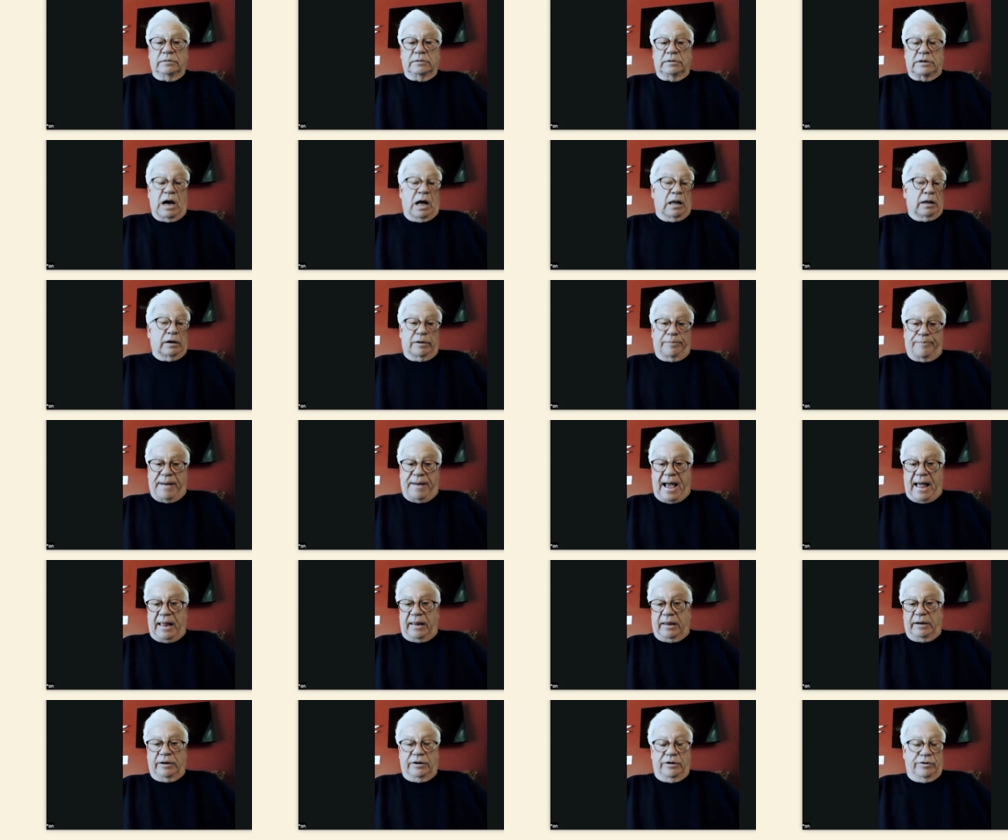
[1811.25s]
color
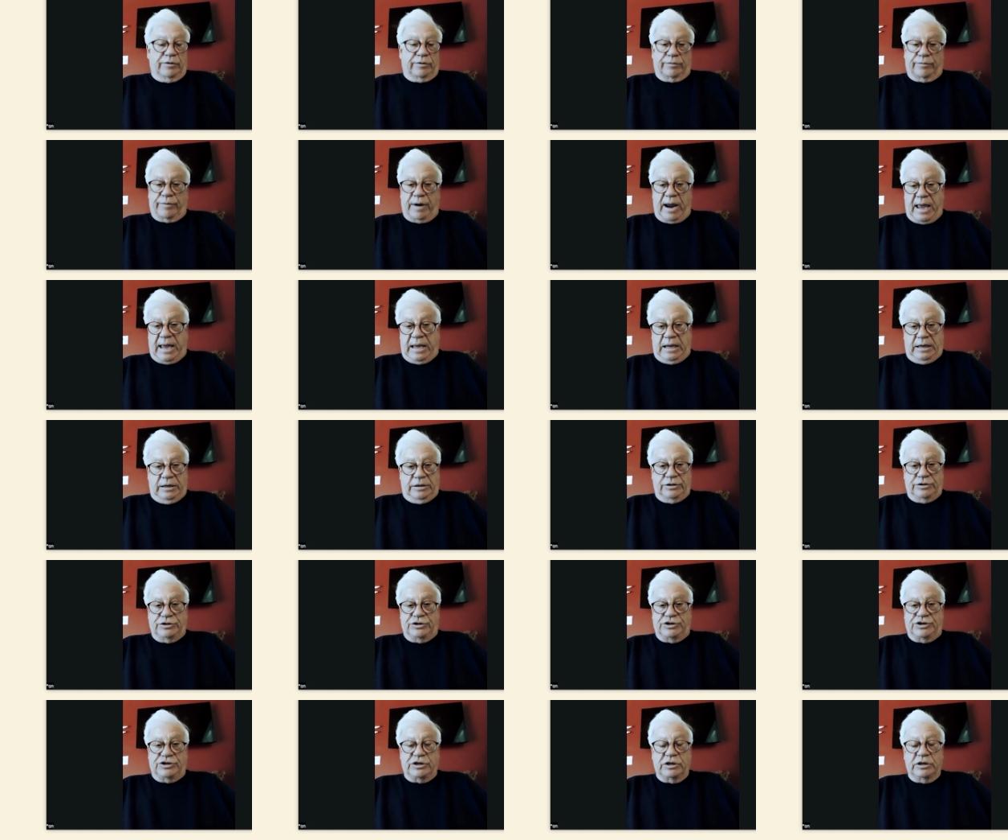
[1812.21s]
palette, your
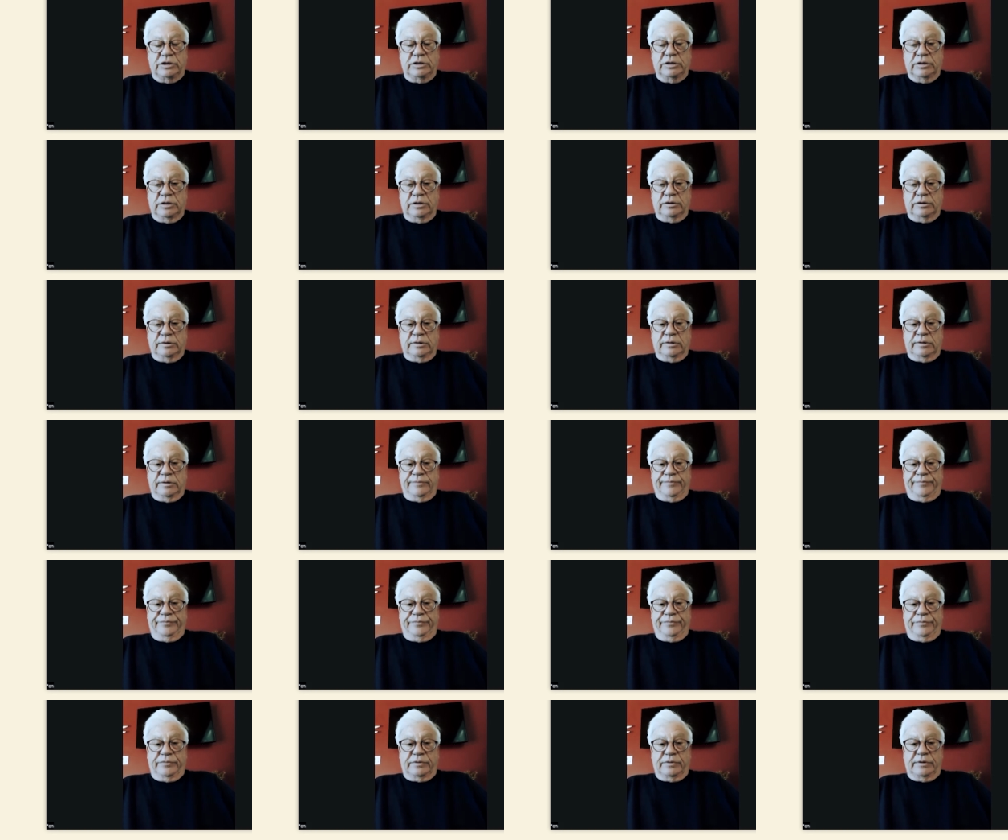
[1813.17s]
range.
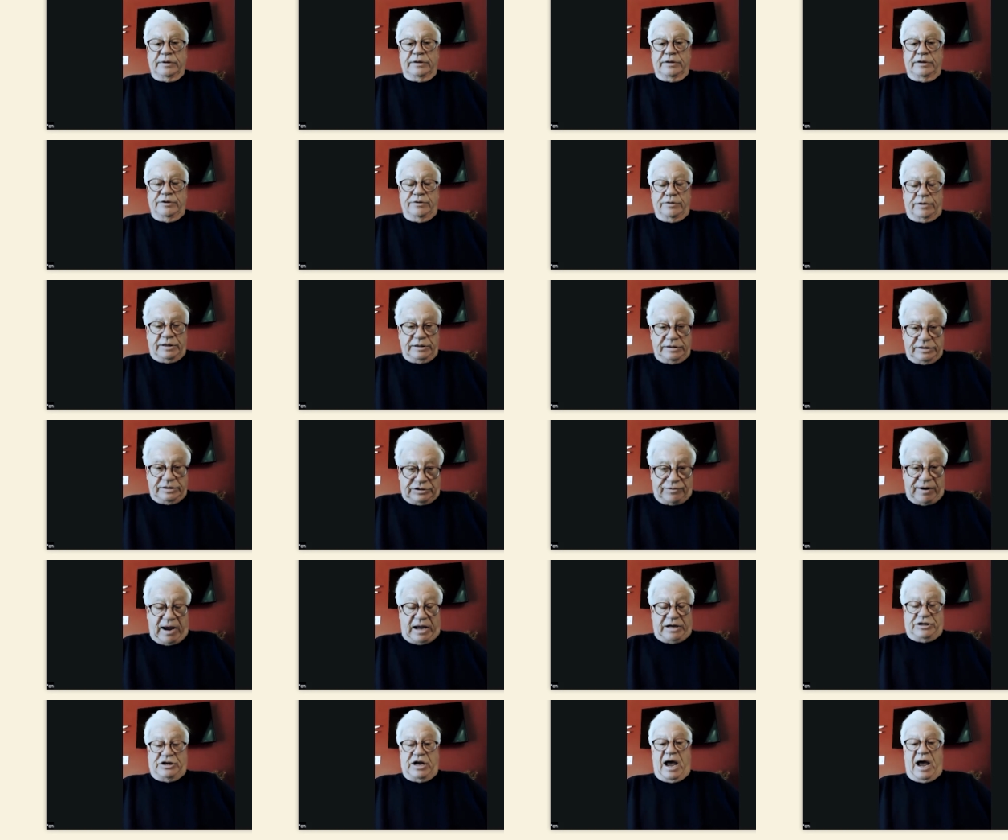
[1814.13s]
You can
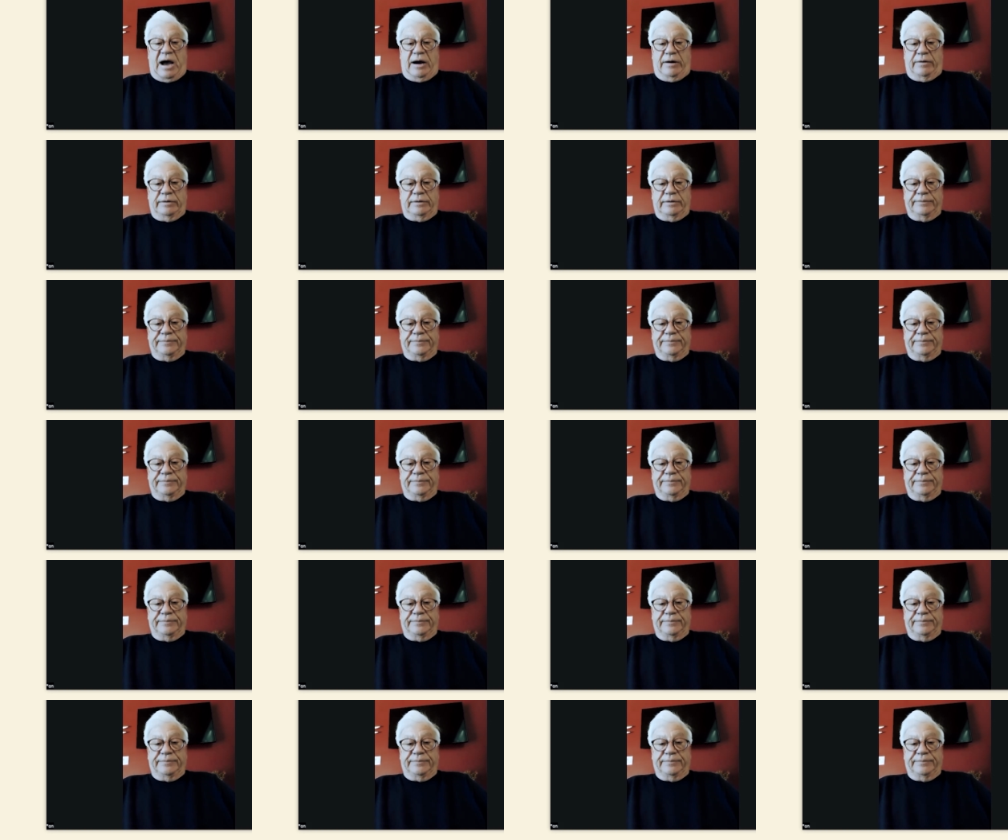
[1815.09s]
stretch out.